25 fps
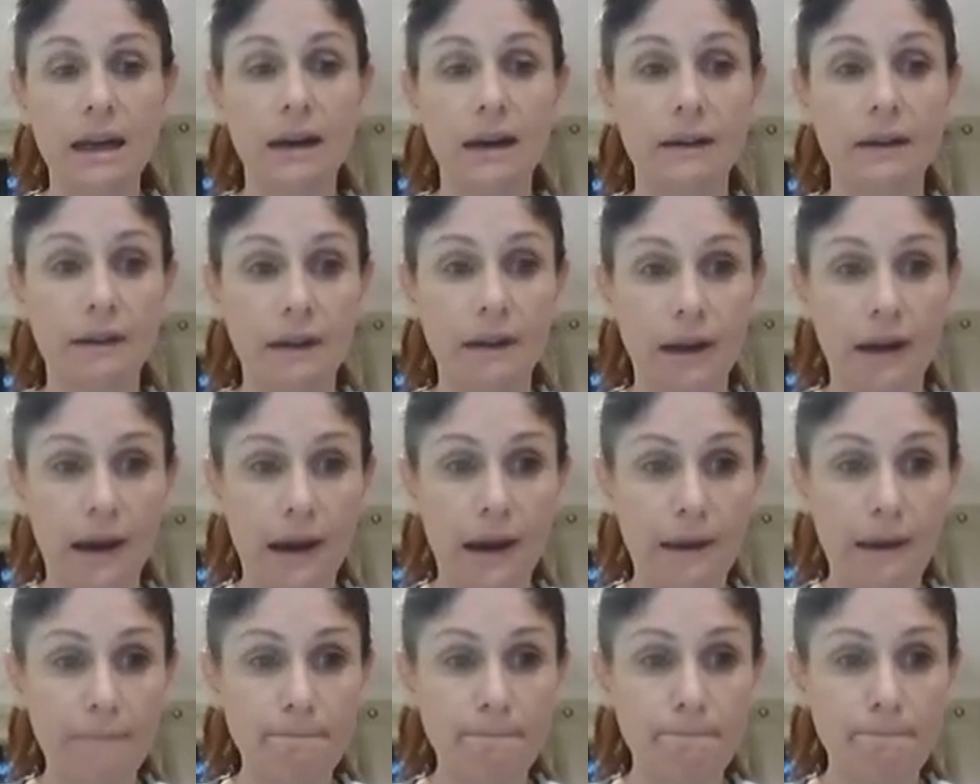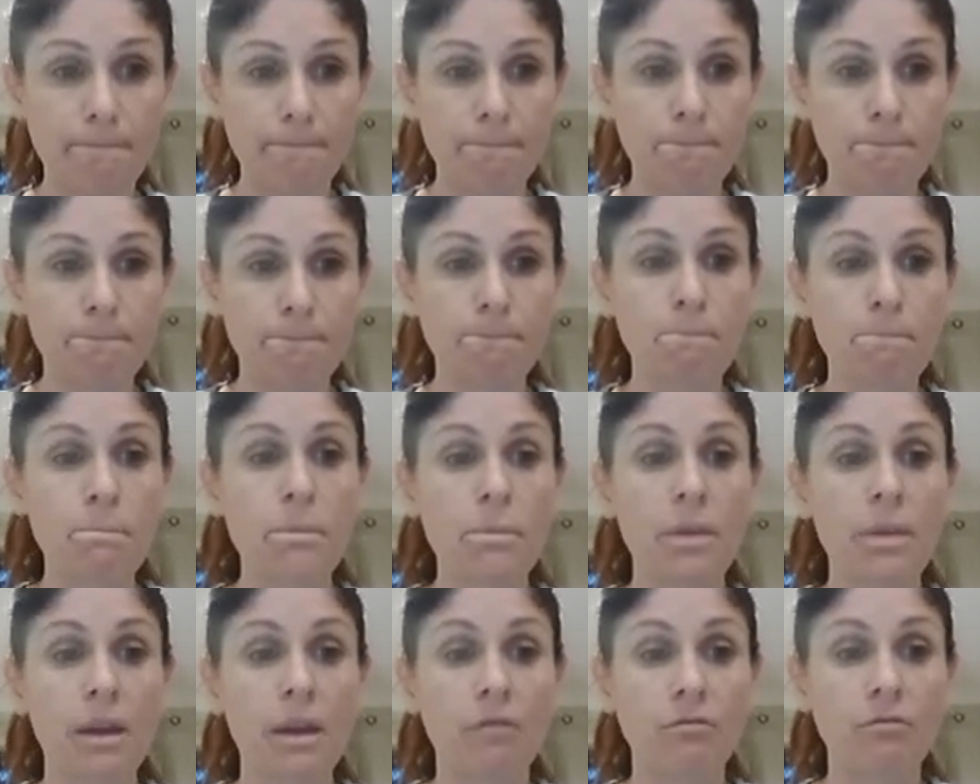Okay,
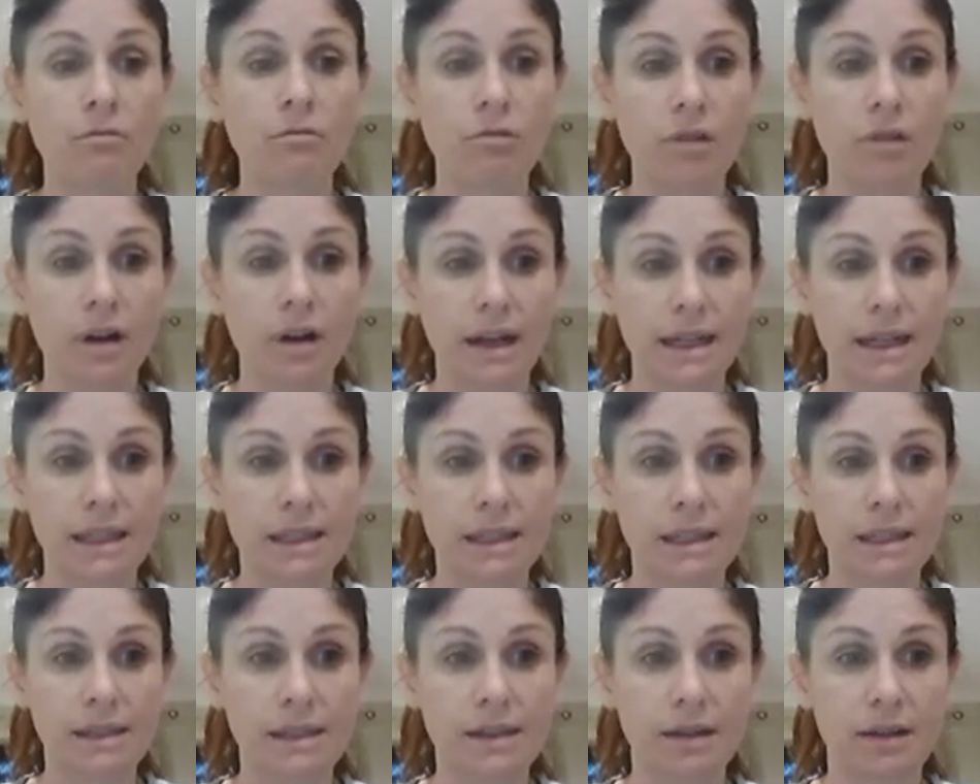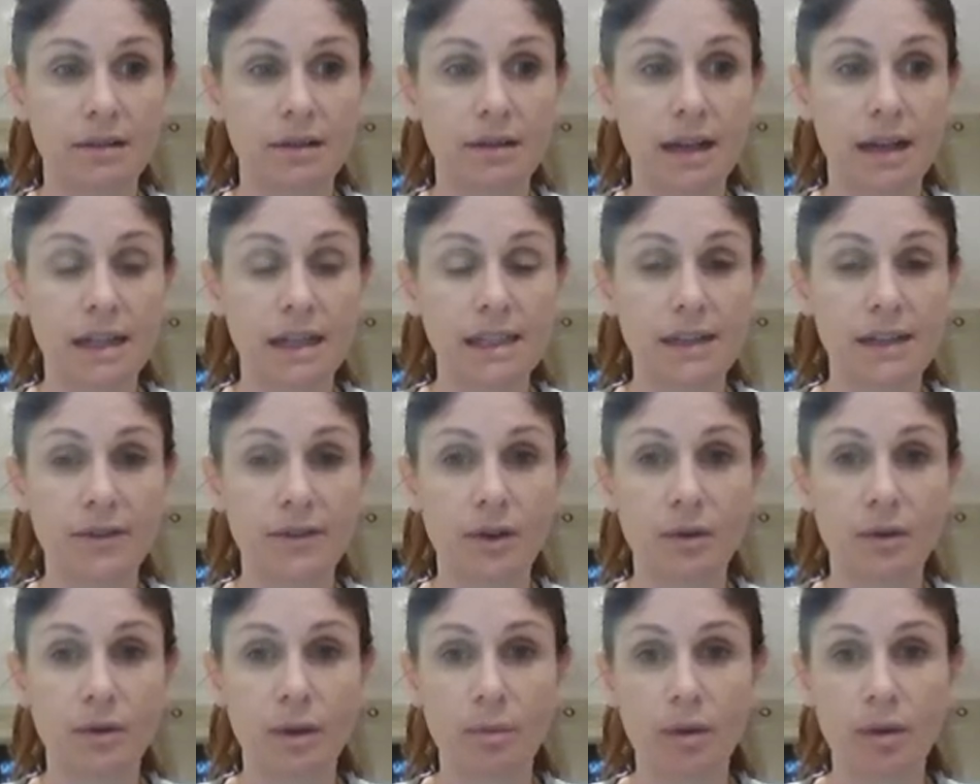right. So let's have a
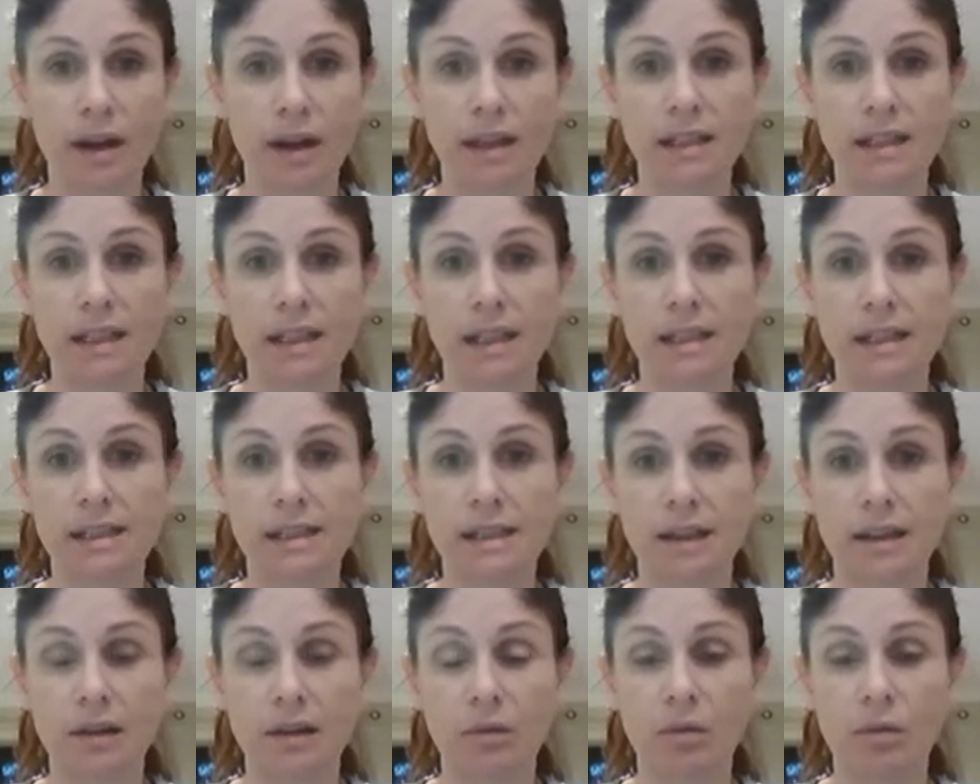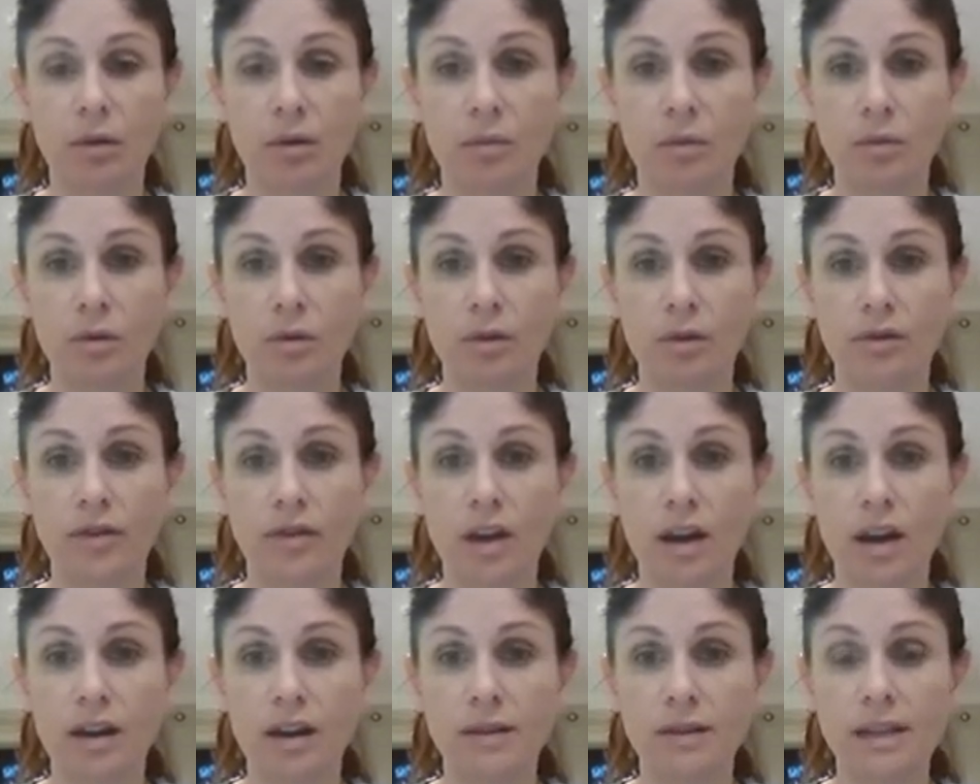quick practice at one more of
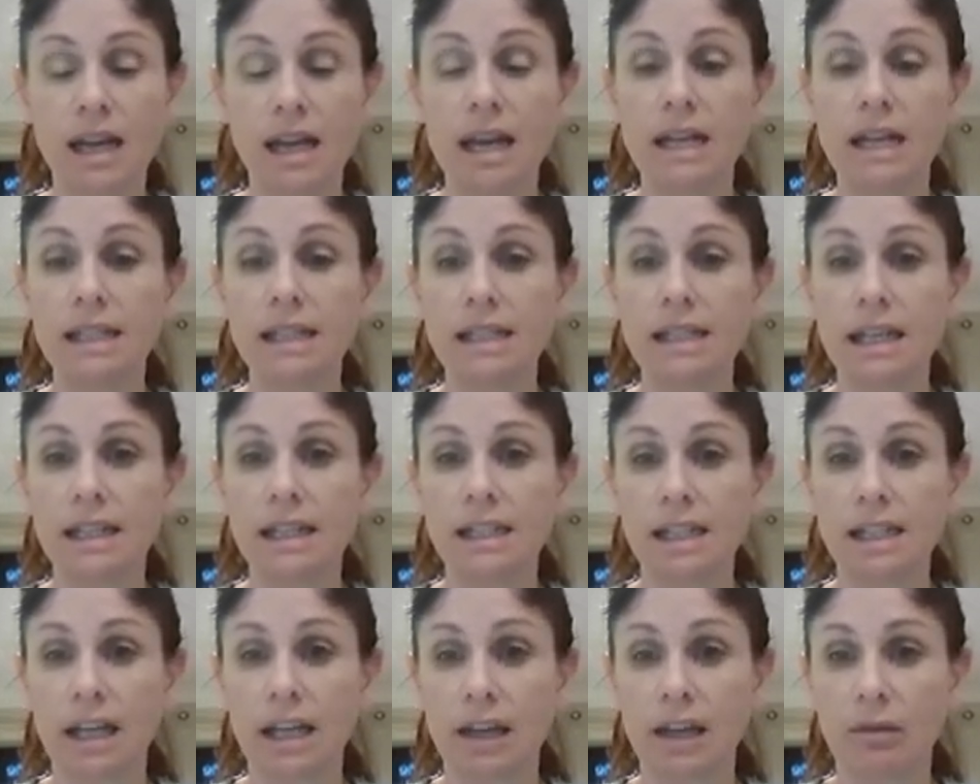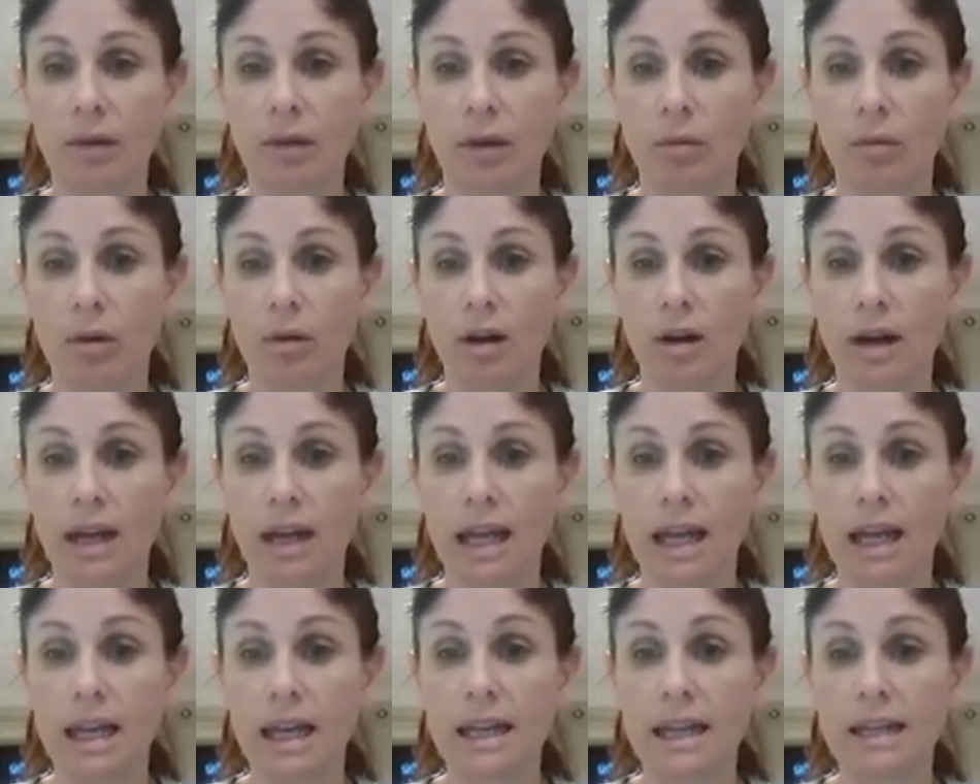those. 6 take away 1
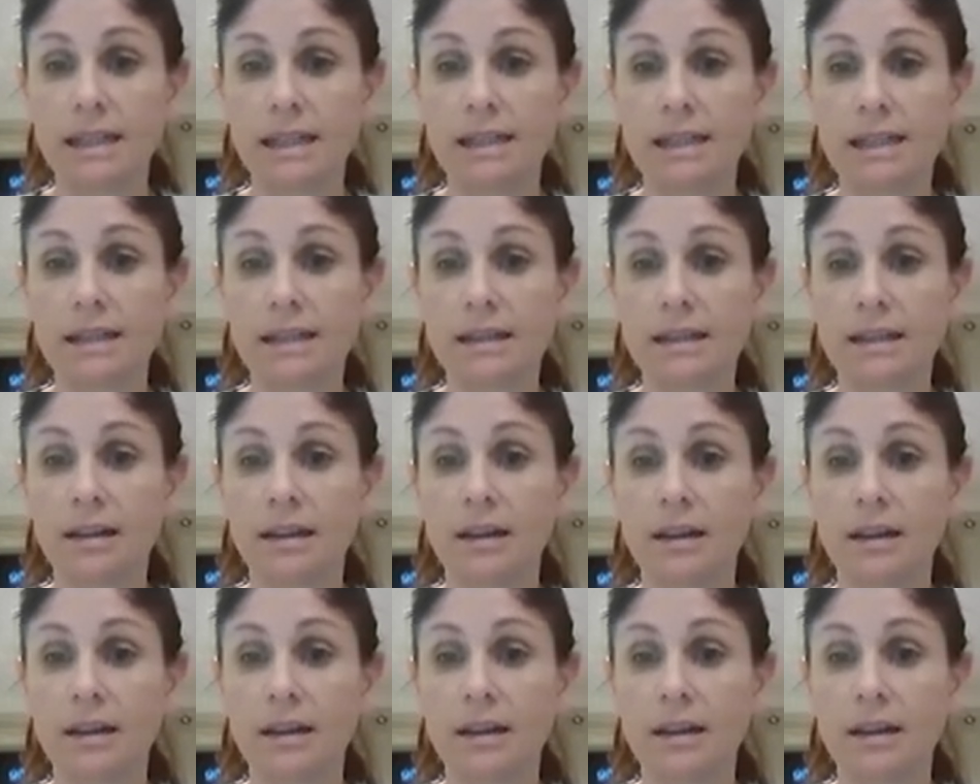is